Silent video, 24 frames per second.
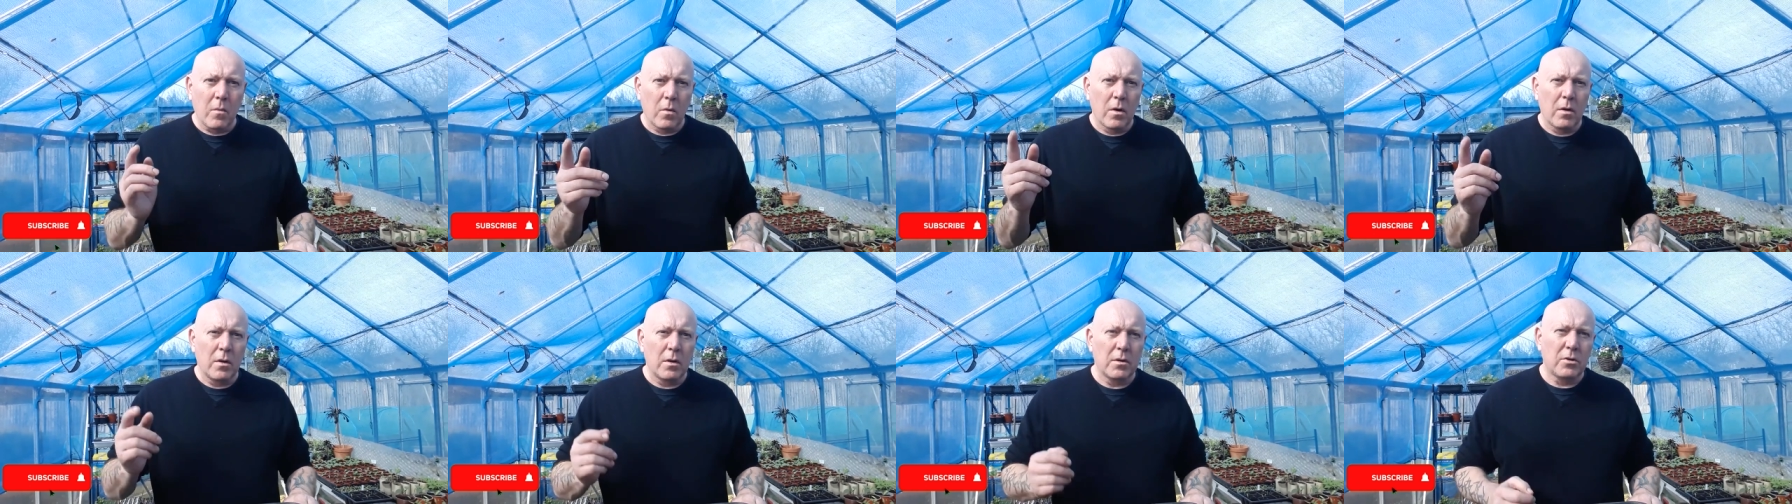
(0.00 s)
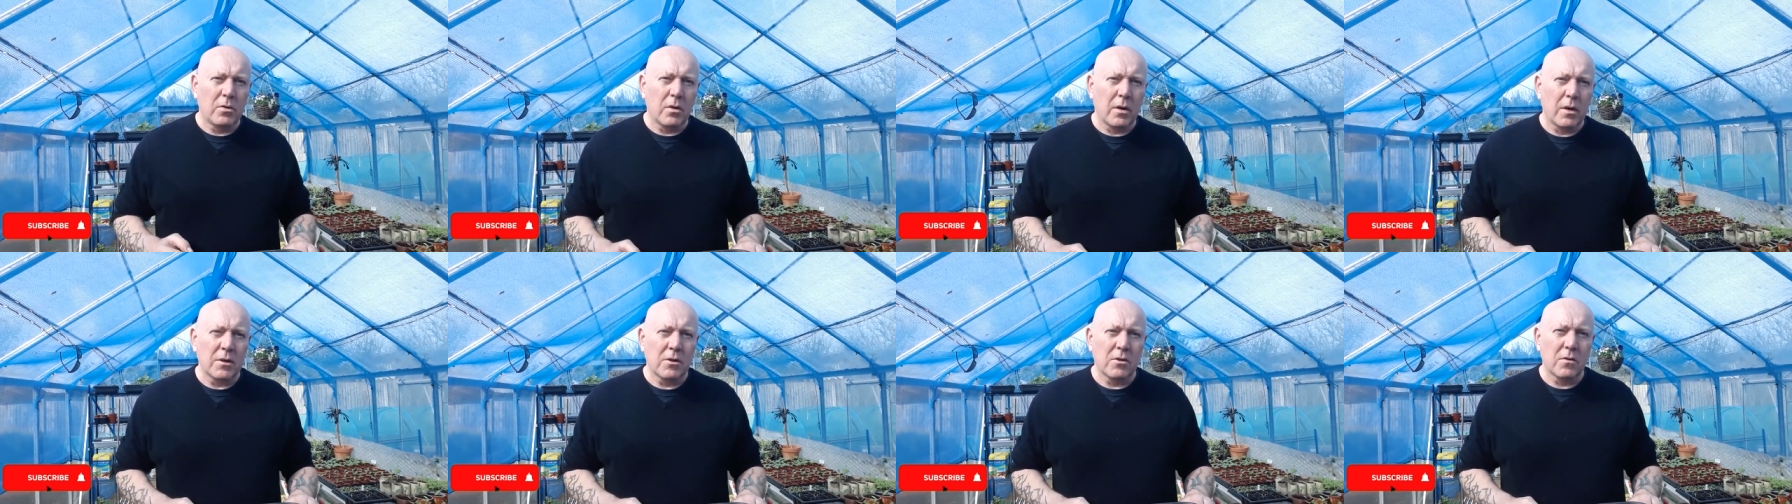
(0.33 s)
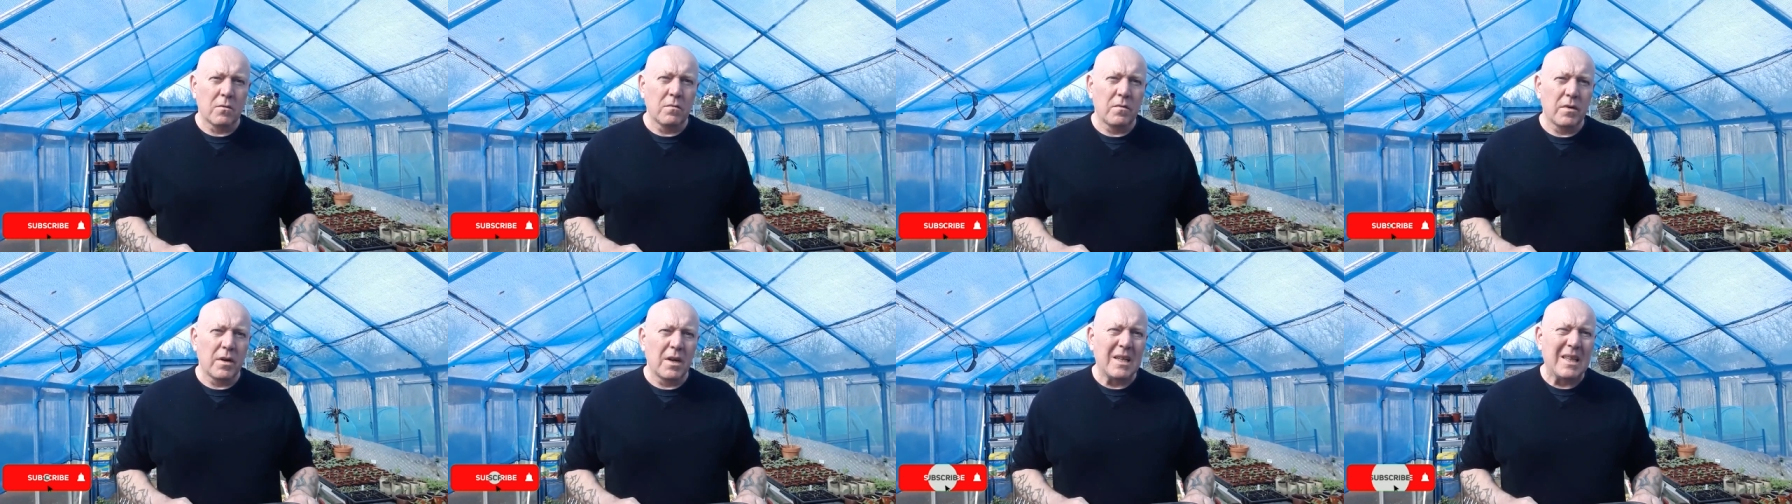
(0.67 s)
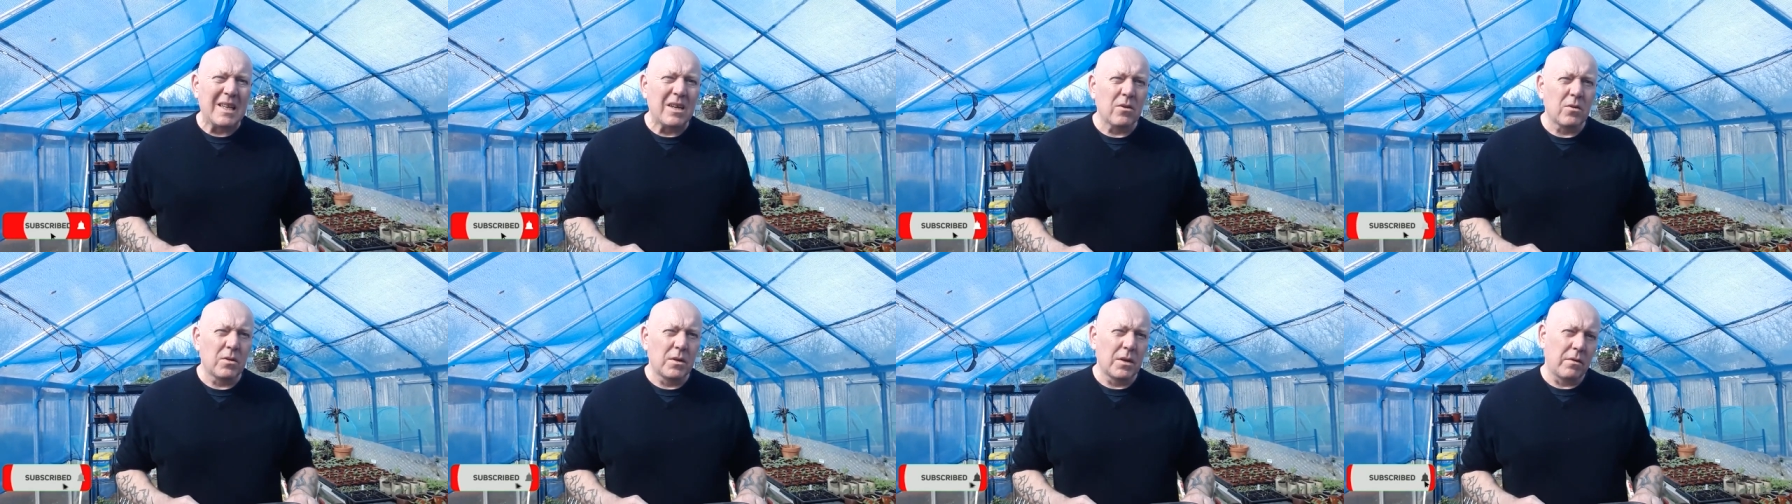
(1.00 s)
I'm going to try something a
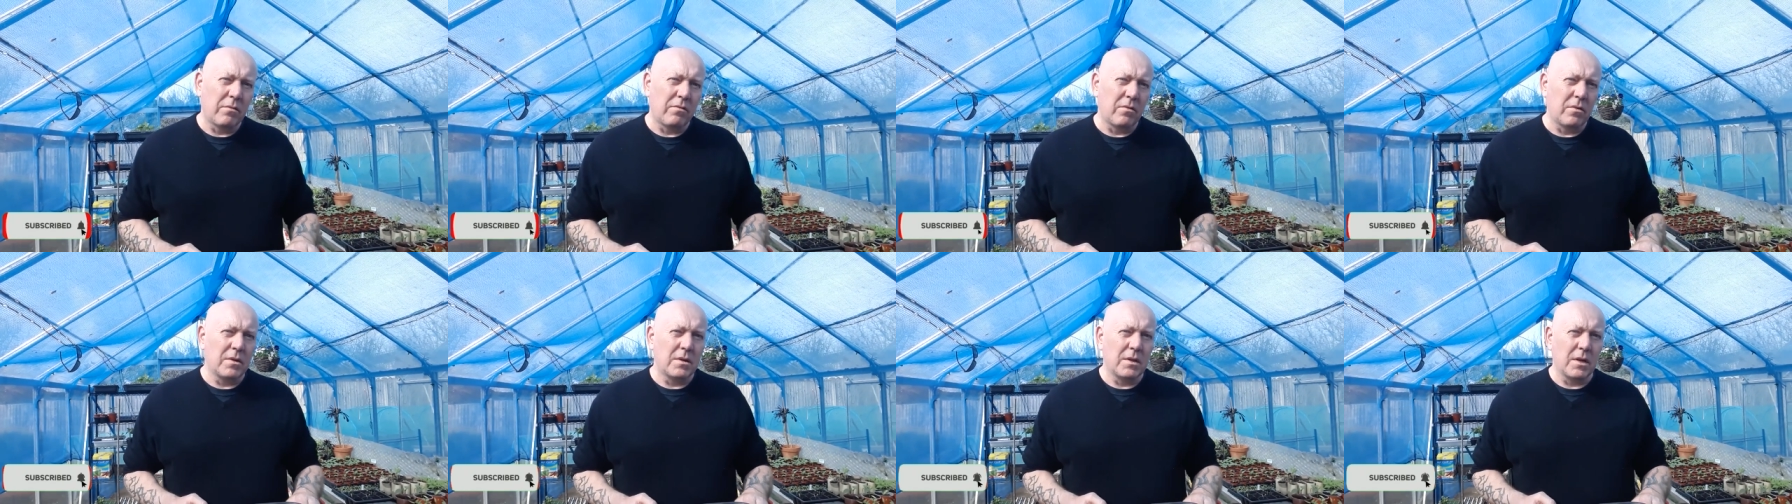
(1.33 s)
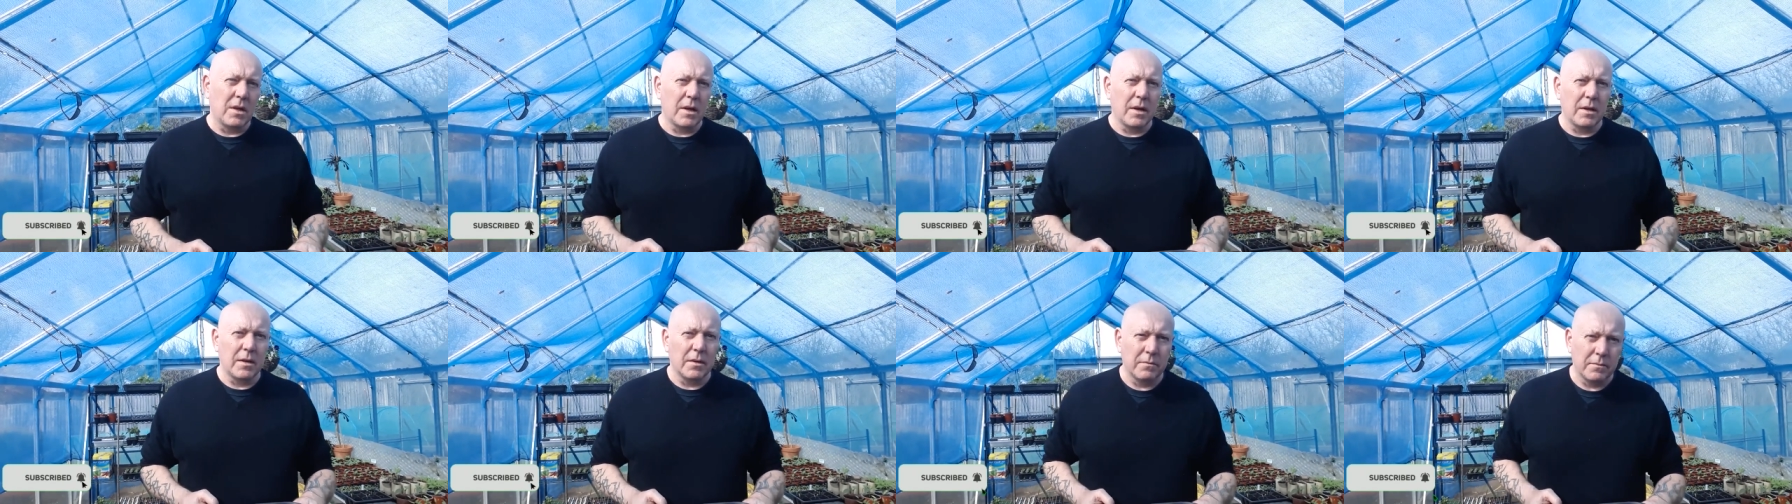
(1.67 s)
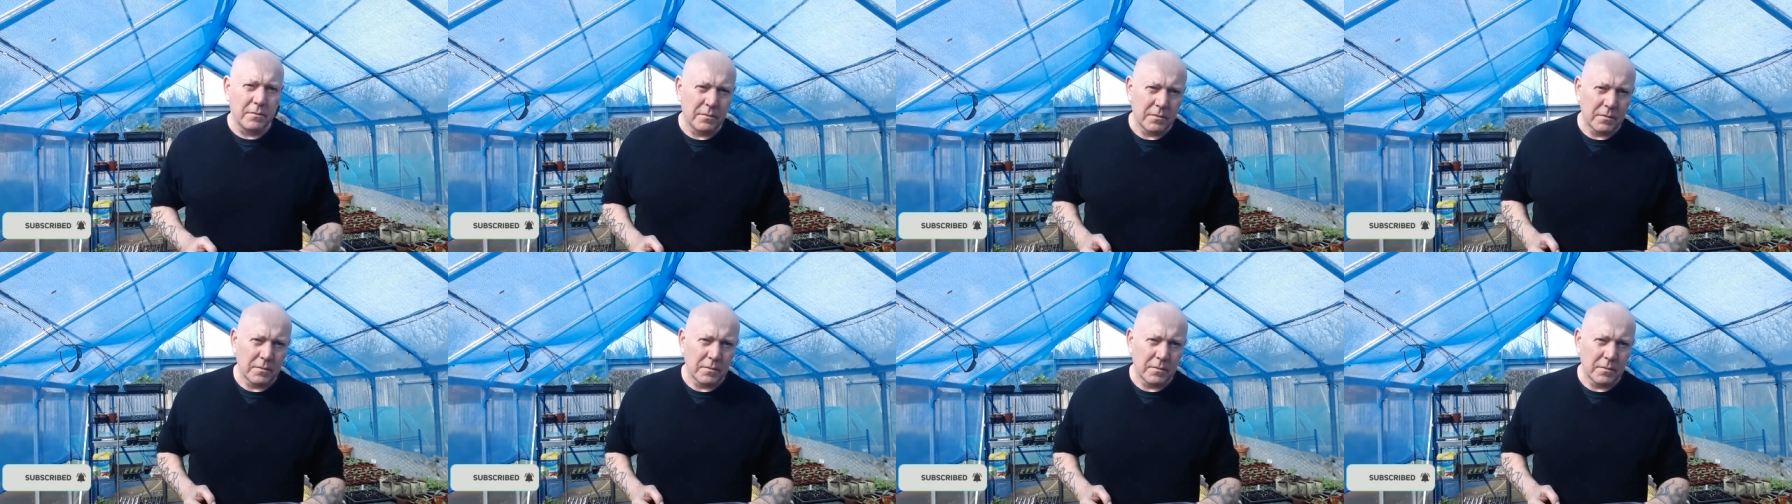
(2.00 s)
little different today,